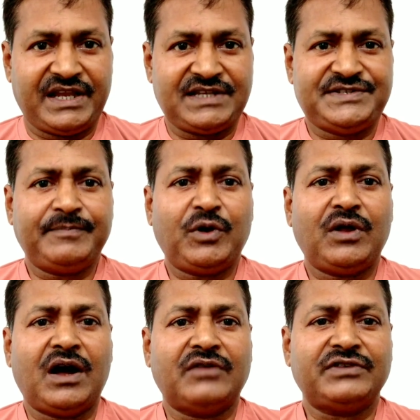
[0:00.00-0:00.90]
An
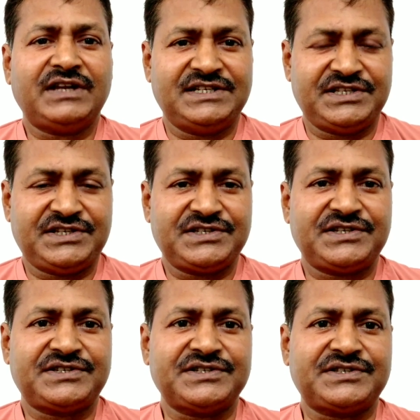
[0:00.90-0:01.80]
example of
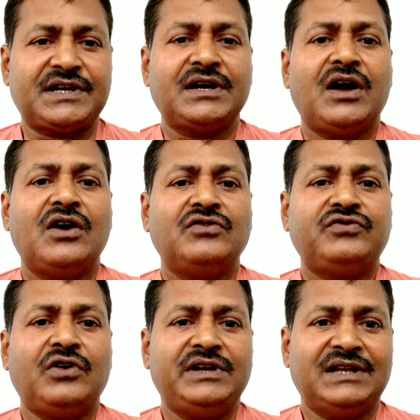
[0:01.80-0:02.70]
antithesis is the
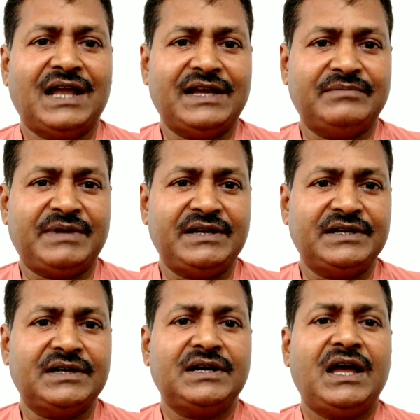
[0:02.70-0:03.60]
following line by
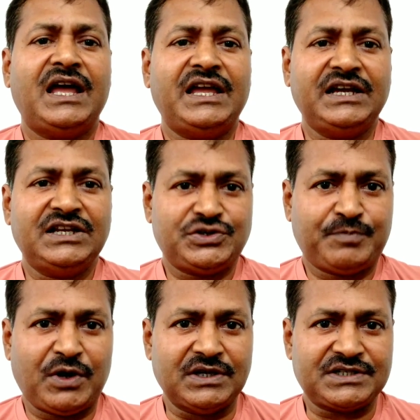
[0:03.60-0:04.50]
the
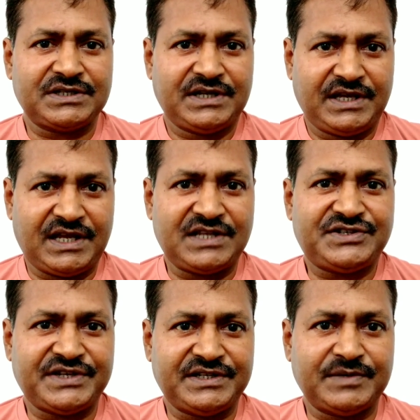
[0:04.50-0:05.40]
English poet
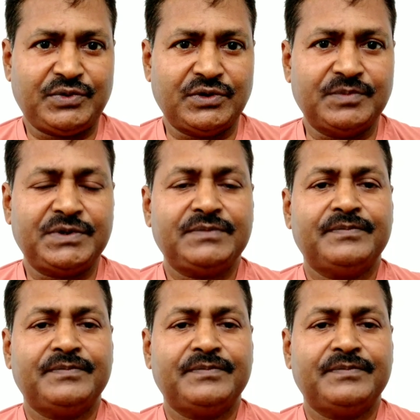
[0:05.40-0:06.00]
Alexander Pope: